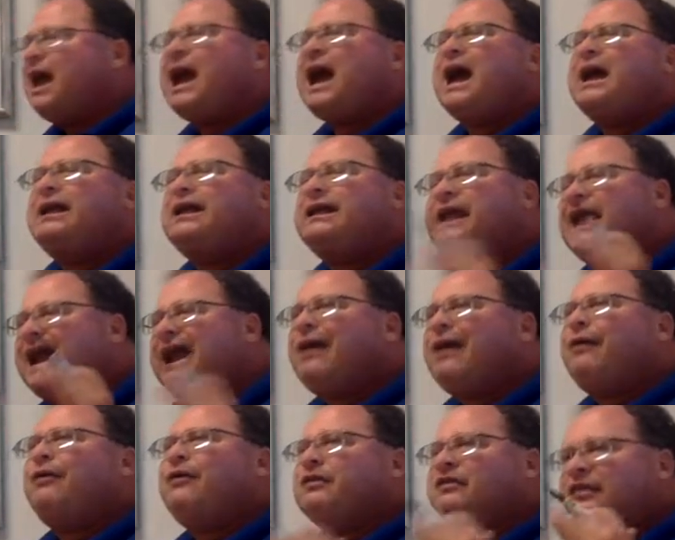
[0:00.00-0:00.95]
I
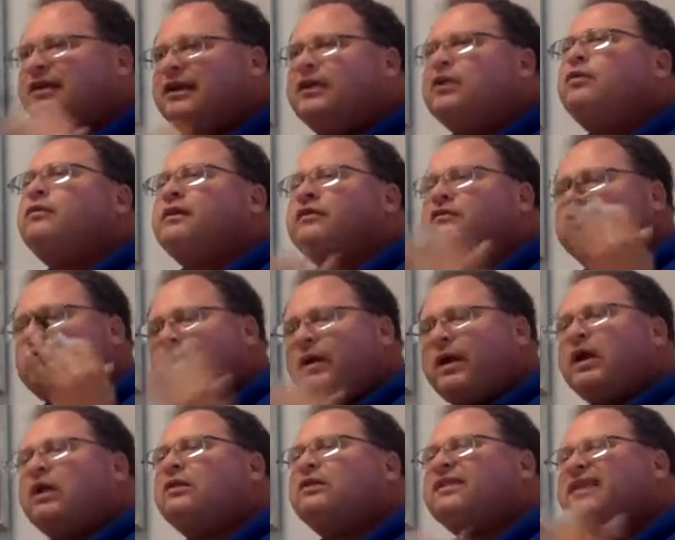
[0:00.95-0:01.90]
guarantee you this
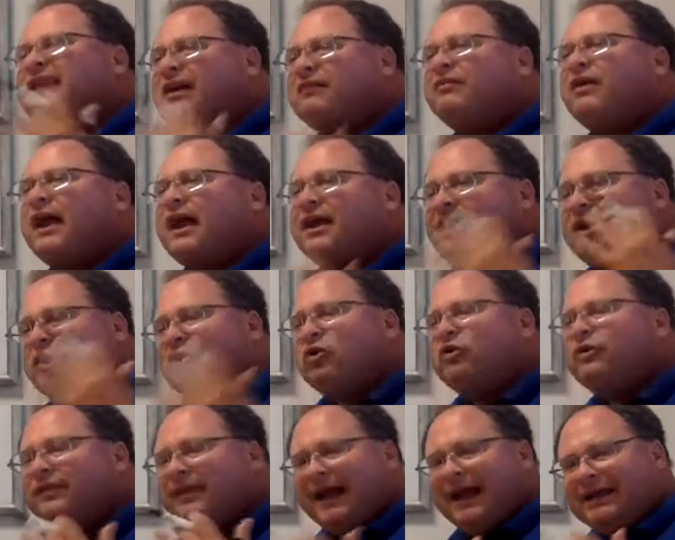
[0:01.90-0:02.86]
whale never had a
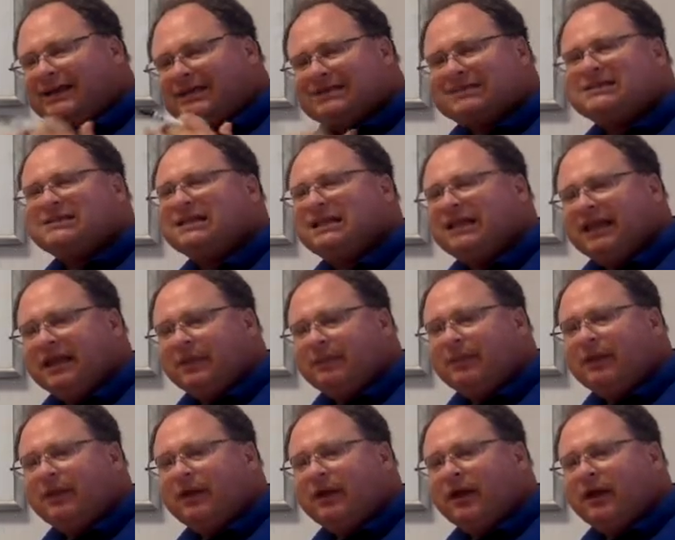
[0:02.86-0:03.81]
good night's sleep